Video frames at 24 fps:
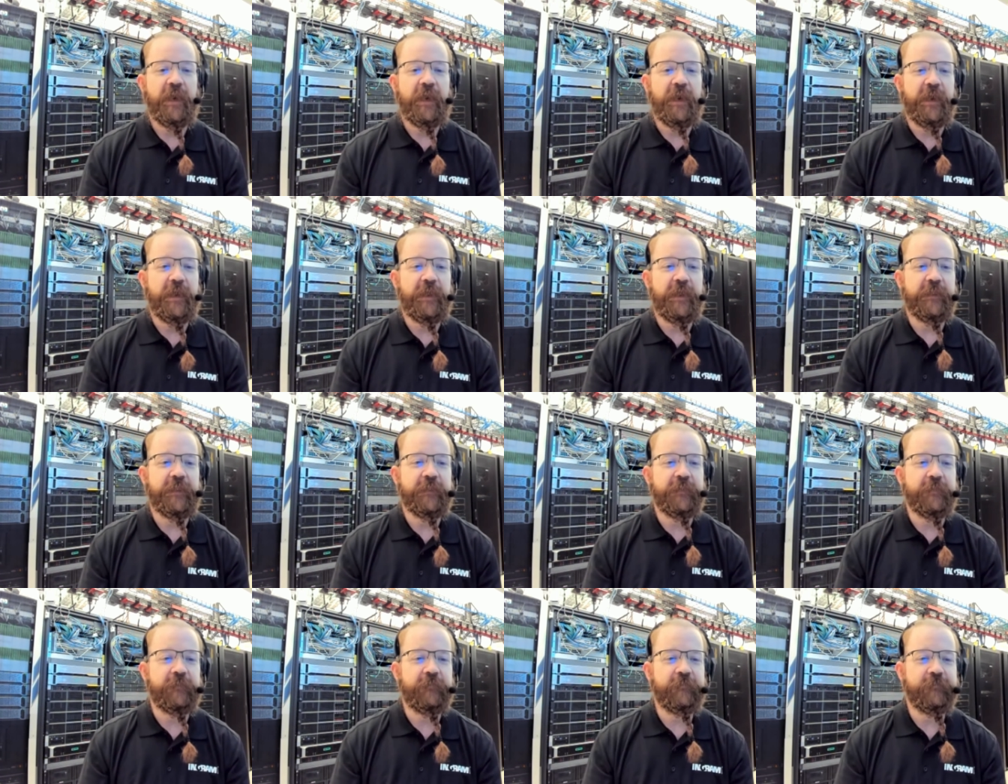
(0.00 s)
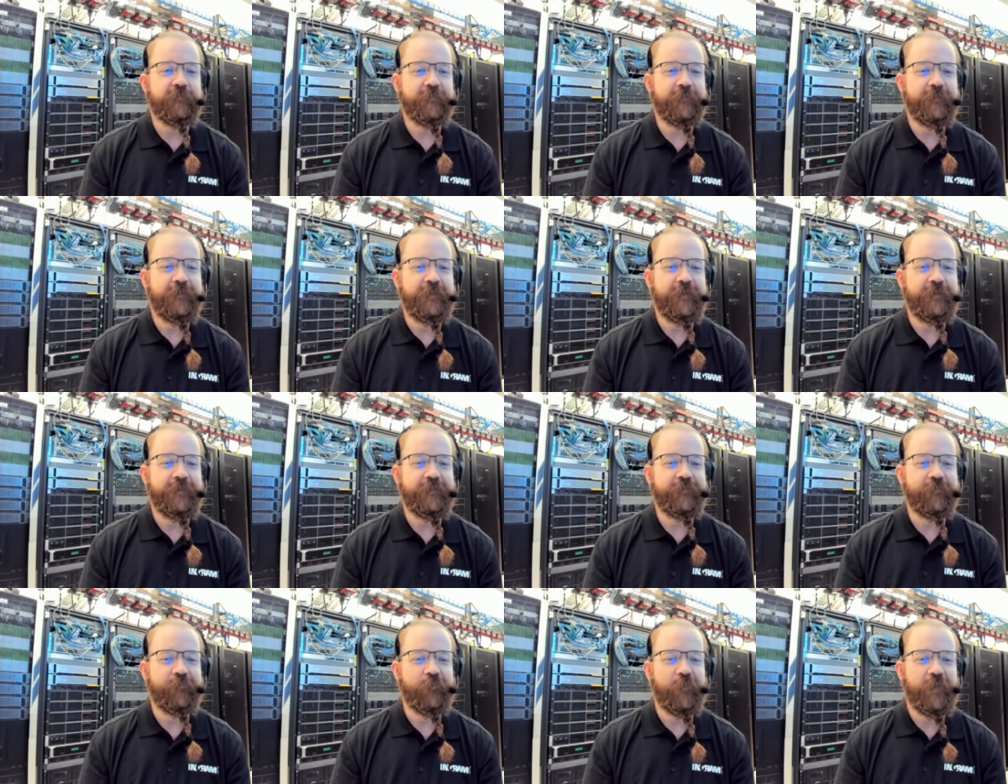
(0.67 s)
And
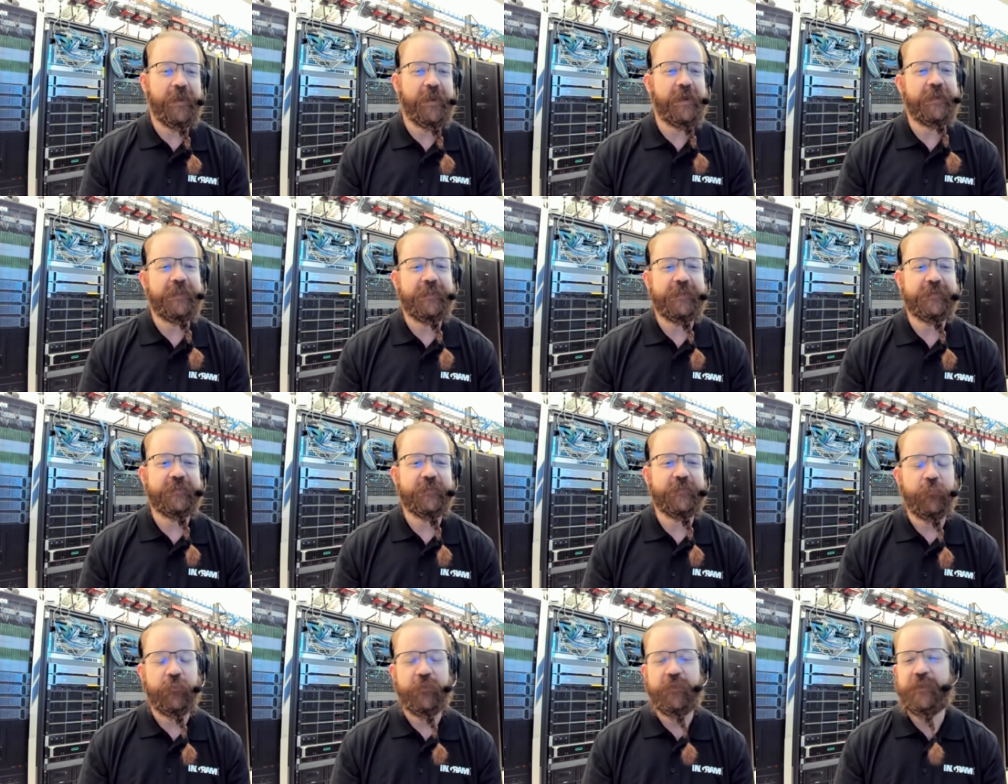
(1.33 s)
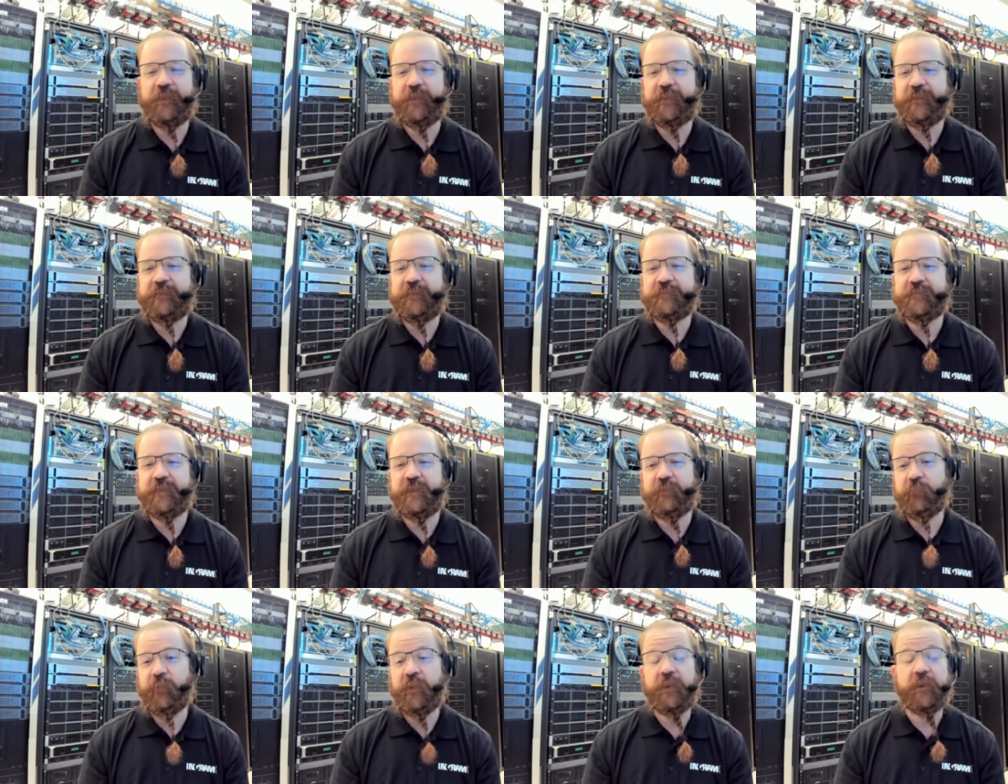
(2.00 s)
the way I like to put it is
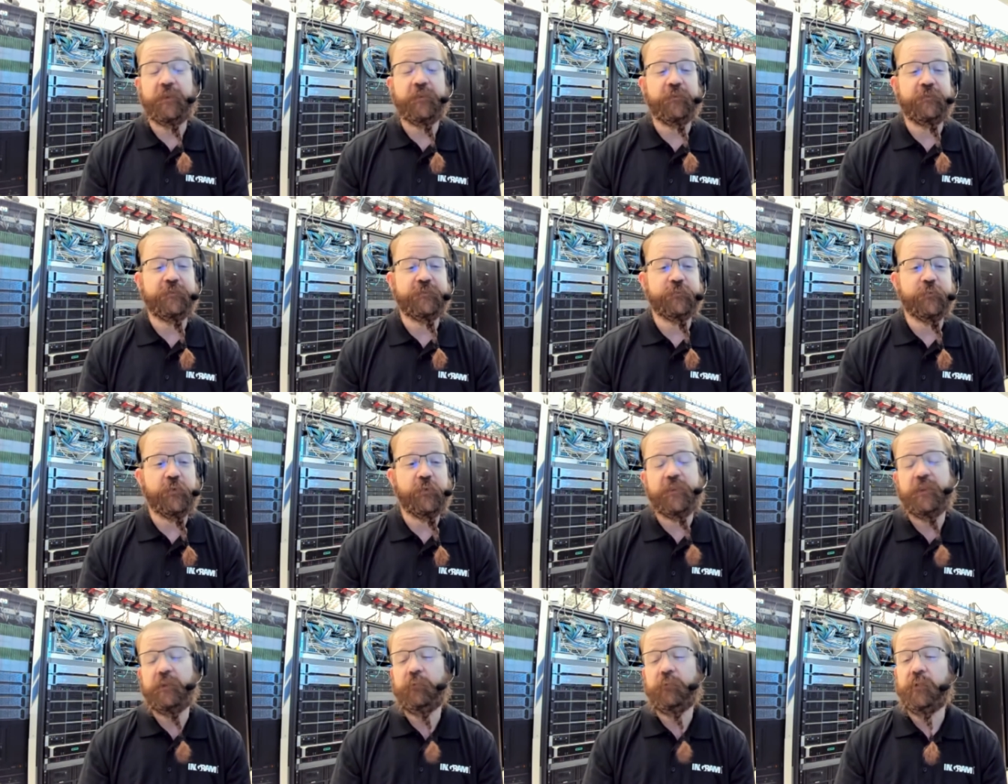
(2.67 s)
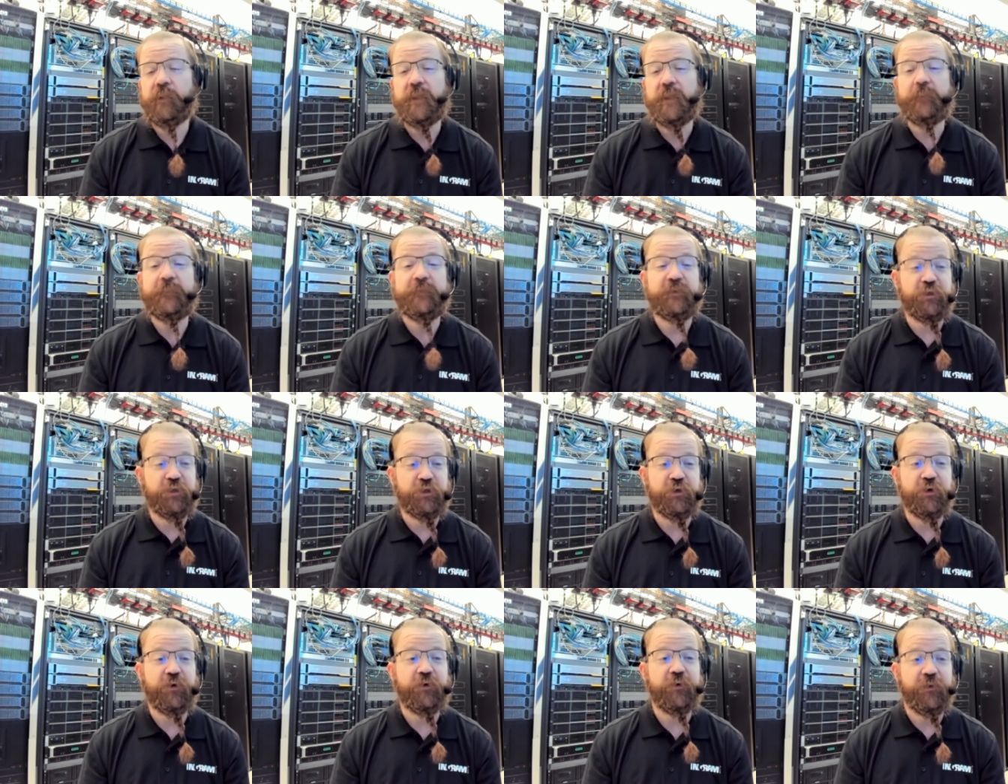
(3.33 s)
then we can close with, well, let me
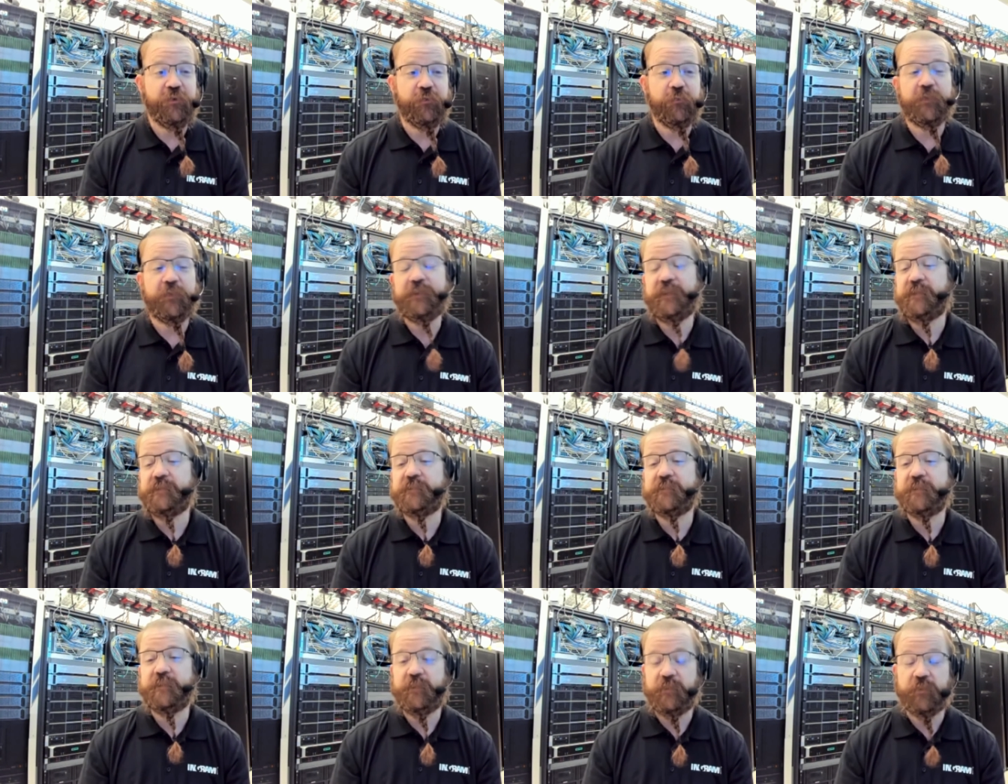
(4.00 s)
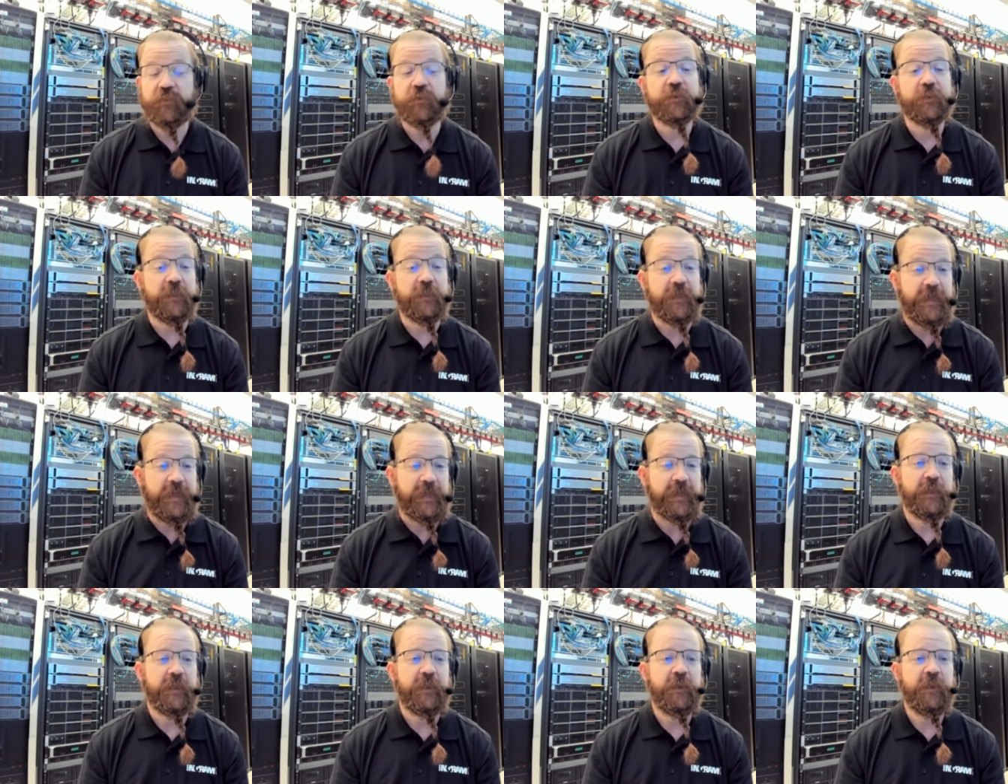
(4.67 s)
show you what that's going to look like.